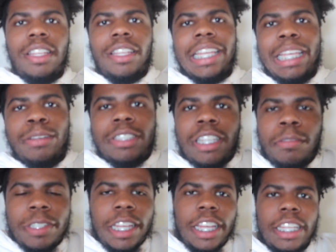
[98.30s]
Hey, what's
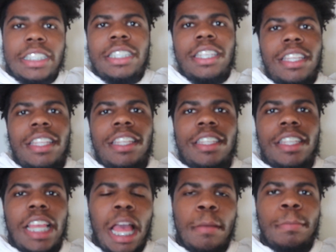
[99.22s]
up, guys?
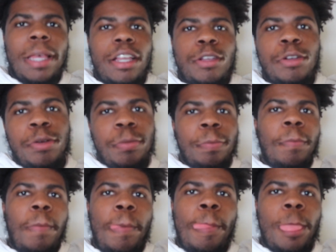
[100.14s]
I'm back
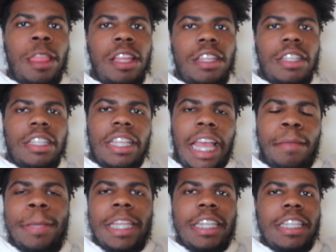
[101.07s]
home. I
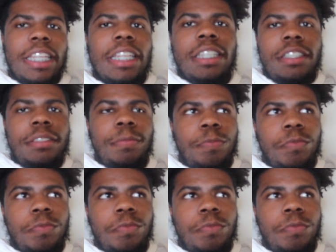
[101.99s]
made it in